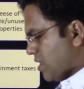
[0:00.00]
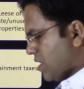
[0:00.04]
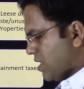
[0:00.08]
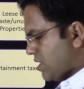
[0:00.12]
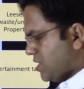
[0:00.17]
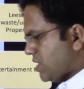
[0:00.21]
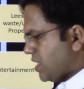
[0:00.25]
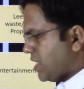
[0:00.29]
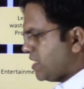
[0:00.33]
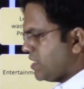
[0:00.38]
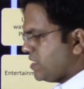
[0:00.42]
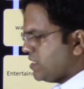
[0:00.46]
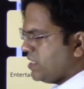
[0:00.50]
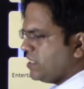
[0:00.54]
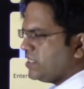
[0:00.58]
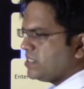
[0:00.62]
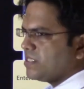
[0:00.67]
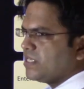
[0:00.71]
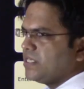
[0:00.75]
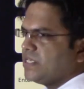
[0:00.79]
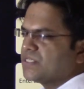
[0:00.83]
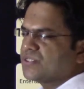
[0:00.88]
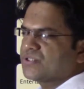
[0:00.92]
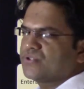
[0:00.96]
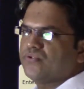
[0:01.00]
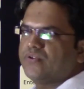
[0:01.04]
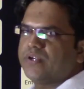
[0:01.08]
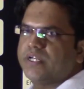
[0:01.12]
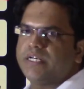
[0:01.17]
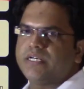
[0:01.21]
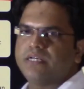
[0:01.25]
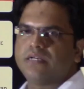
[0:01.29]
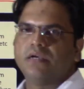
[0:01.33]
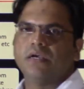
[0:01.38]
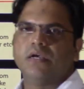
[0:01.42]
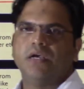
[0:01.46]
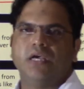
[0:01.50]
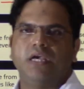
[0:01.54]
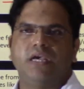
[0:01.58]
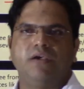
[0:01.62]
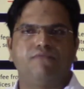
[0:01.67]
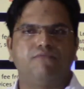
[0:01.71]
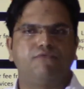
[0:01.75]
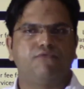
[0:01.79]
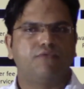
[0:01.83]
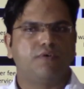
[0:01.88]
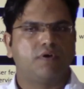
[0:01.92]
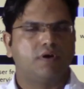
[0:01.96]
charge this restaurant.
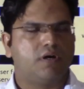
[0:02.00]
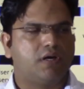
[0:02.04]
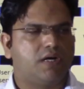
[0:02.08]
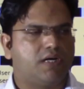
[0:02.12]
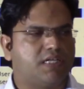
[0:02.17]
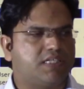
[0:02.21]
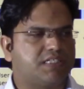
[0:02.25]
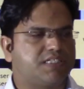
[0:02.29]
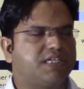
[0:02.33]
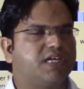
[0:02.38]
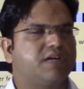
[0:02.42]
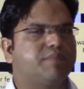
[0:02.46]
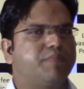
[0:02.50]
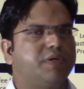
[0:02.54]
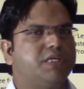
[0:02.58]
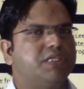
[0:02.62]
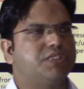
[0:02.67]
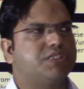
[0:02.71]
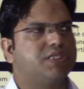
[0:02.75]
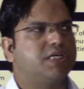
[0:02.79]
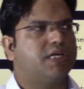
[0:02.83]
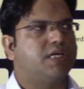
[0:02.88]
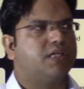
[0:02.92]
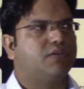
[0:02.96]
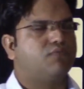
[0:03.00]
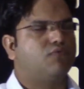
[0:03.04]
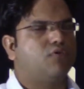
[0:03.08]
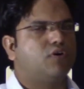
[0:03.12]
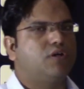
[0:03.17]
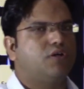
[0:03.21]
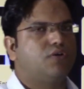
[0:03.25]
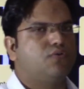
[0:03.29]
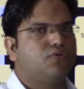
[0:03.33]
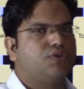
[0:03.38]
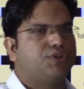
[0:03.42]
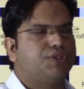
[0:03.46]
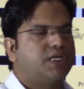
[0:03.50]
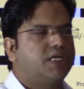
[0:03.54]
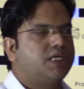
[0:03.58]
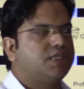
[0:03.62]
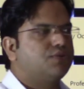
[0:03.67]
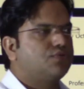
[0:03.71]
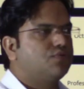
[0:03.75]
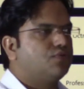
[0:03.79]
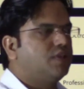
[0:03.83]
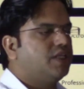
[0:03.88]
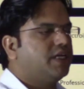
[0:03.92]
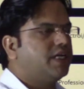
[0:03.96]
If district panchayat want to charge,
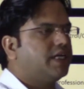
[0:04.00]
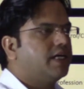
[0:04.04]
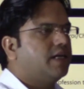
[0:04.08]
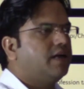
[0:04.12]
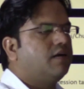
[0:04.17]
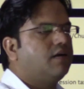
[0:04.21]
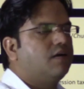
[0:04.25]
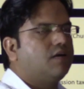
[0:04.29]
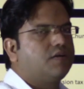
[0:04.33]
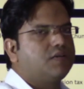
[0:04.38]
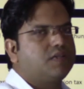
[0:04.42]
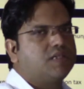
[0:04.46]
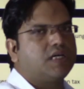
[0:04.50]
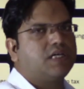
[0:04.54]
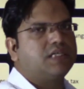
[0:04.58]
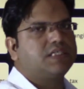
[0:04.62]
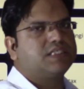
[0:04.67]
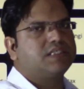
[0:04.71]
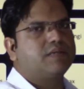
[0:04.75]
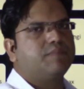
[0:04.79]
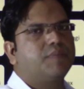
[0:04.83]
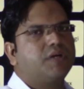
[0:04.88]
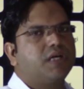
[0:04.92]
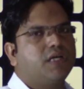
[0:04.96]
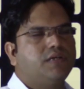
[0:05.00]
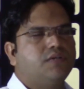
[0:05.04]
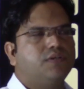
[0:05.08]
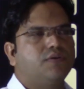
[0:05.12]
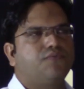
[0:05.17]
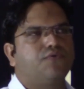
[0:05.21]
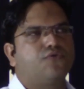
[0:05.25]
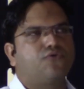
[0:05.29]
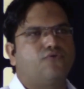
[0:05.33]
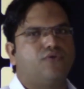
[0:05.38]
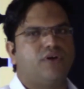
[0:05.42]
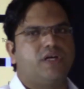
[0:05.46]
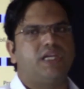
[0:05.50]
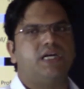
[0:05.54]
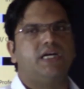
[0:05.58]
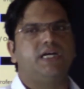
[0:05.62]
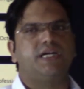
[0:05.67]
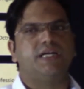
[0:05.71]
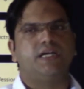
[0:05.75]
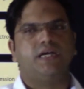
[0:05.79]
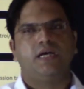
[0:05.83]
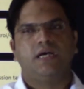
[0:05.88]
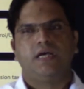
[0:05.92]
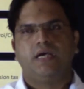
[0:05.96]
so they can charge some kind of
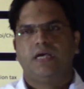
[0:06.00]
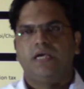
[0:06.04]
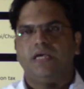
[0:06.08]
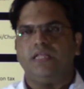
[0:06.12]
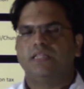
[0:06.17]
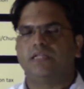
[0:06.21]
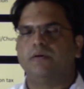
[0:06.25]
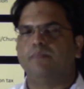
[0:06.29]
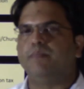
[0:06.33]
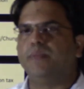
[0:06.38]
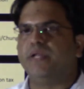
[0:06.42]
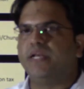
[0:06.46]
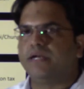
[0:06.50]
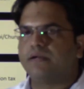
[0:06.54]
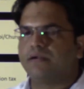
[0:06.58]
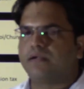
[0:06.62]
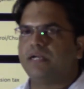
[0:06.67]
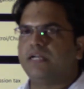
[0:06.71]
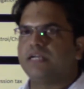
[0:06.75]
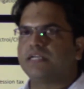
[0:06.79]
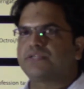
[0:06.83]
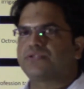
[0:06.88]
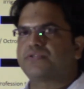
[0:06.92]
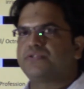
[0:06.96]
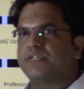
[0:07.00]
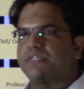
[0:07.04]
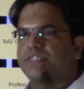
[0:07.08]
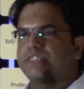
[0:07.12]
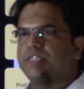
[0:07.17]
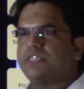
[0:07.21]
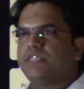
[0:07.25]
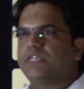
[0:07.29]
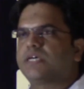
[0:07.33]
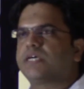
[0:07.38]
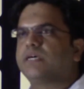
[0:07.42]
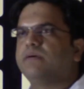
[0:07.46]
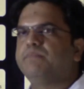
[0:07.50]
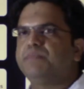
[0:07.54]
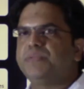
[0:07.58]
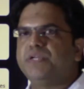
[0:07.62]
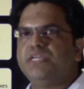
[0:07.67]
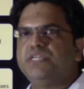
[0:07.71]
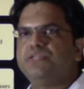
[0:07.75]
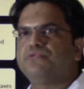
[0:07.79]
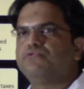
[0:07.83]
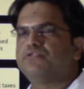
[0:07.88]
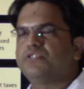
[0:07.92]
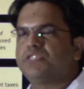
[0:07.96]
royalty. In the mineral extraction, the
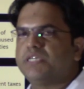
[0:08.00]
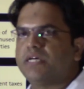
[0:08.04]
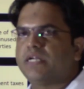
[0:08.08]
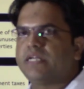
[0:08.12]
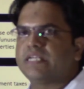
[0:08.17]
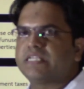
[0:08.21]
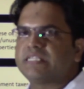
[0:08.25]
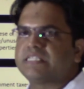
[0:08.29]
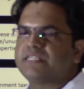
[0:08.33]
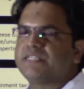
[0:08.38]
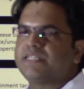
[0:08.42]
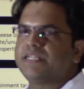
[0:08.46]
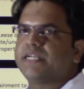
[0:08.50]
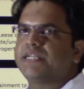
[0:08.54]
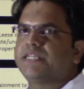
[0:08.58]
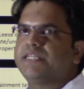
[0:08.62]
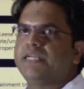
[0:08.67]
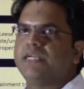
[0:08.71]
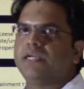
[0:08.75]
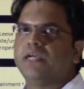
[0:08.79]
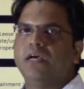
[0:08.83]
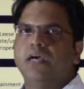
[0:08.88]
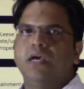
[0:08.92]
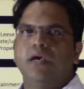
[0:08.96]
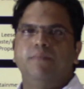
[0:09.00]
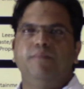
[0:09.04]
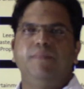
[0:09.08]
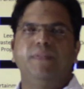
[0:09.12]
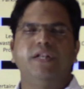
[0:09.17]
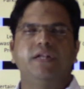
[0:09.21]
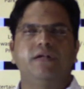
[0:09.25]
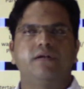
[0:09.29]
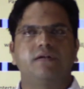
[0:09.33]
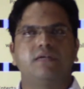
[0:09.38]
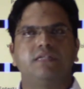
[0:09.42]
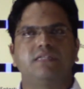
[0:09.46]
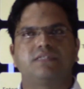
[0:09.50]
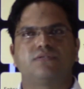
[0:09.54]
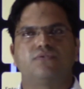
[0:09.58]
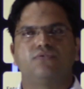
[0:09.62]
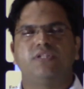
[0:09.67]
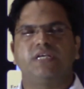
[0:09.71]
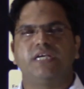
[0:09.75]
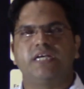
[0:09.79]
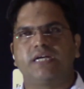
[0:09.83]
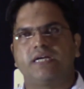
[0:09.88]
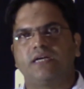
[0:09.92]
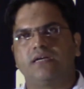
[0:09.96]
companies which are extracting minerals, so
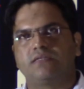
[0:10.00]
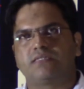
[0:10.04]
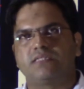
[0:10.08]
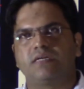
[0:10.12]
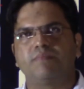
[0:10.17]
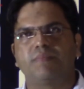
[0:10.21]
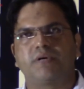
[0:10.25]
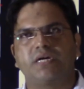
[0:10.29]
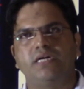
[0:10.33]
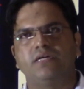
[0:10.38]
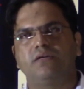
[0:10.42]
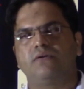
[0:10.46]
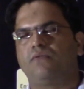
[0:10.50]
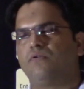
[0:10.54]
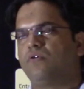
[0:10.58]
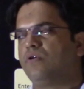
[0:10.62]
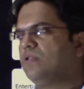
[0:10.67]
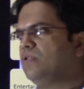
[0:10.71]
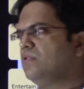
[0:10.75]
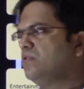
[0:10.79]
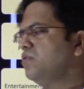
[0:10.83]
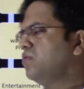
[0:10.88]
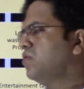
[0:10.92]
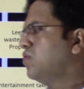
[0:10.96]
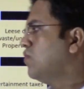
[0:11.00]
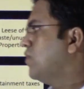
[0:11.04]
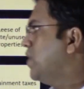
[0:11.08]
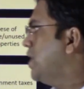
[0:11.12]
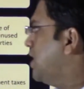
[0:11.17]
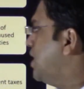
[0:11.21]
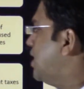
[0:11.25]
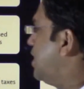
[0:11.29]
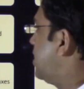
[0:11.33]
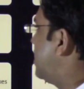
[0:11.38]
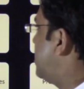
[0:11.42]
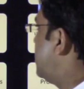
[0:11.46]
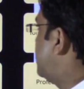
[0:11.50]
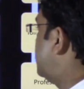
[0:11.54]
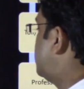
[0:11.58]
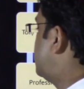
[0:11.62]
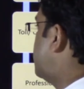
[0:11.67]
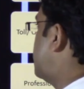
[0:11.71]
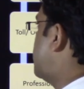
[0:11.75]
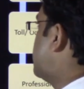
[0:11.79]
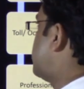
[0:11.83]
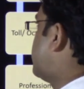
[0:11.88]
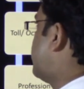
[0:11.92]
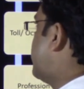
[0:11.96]
they can some kind of, although royalty is
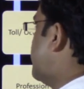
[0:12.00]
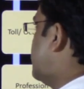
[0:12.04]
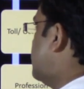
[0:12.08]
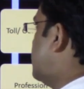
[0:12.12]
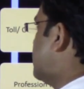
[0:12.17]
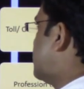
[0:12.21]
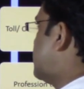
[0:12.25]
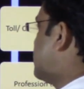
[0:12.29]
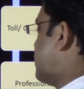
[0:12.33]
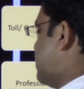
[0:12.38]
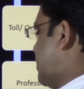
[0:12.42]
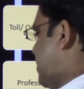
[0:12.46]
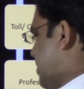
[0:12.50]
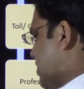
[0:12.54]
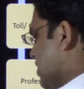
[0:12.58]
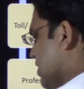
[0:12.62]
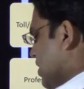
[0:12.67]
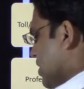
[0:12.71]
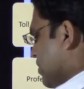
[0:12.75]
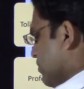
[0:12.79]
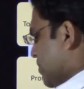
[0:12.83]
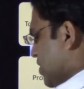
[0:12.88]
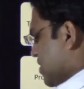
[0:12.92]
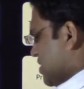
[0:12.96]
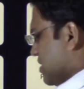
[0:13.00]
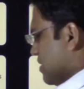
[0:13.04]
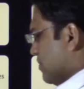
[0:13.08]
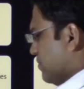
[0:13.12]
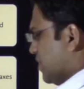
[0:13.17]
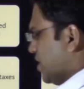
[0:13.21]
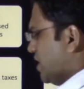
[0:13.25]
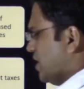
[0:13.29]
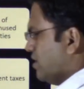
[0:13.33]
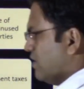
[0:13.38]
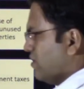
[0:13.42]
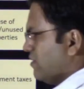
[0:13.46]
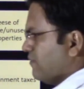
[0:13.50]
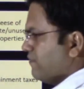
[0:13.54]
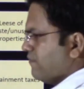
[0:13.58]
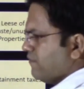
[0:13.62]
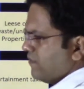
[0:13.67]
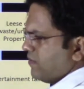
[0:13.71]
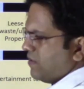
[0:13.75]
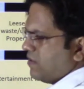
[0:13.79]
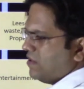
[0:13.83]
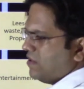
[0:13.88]
charged by the state, but some kind of